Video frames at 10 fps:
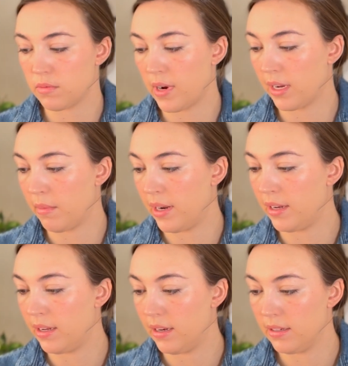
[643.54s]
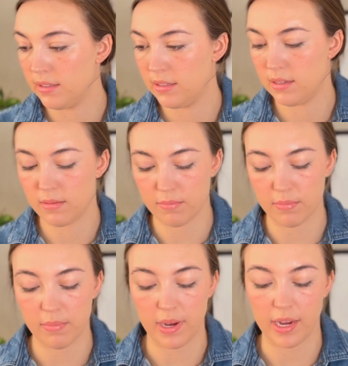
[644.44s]
recommended
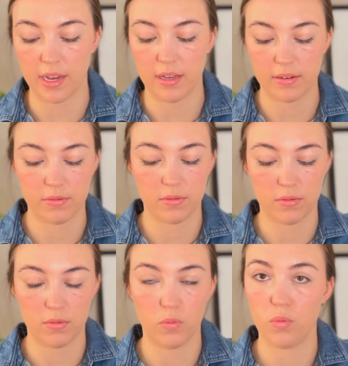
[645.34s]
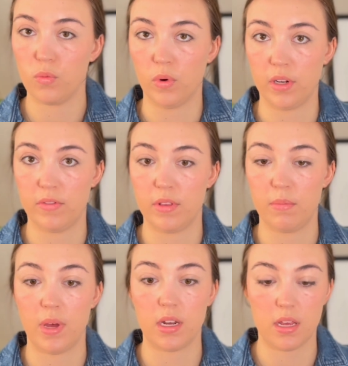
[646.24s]
by one of the
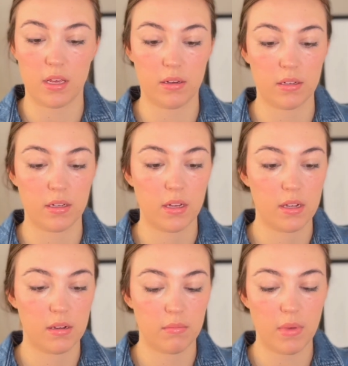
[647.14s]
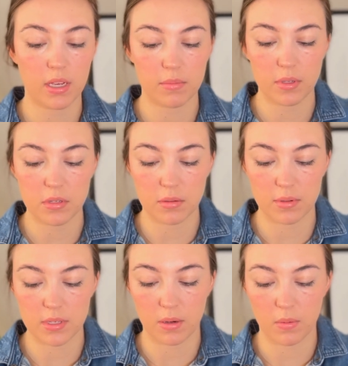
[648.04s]
many makeup
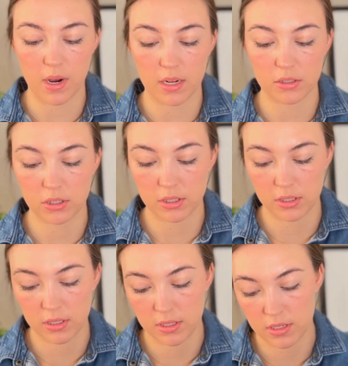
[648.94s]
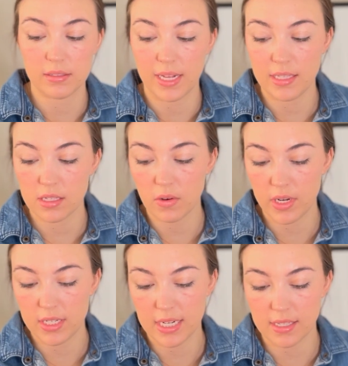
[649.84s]
YouTubers I watch. Let's go ahead
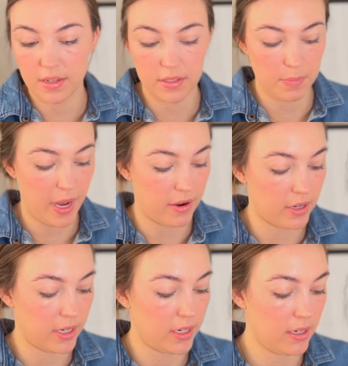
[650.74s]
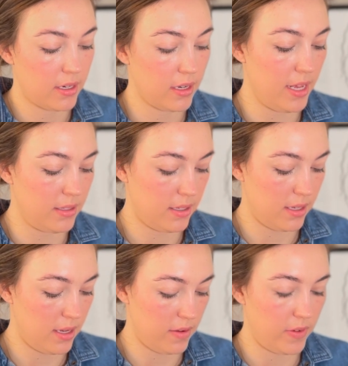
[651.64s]
and test out this powder and
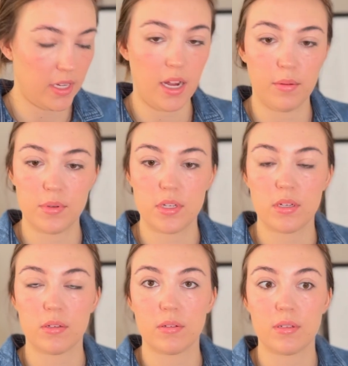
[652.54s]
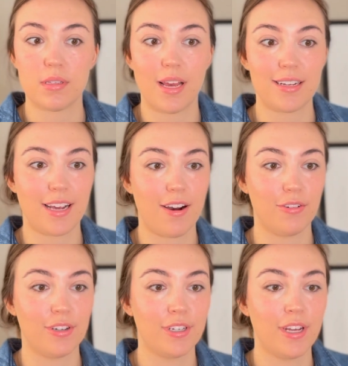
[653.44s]
see if it helps to set
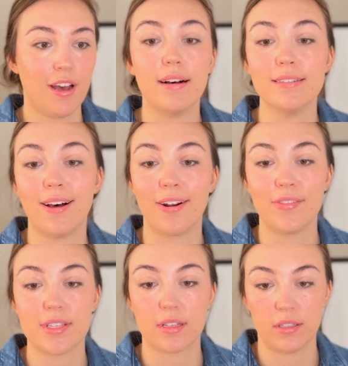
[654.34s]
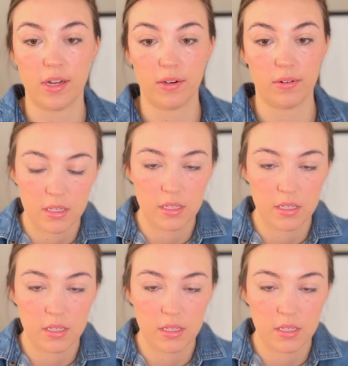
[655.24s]
down a lot of this glow.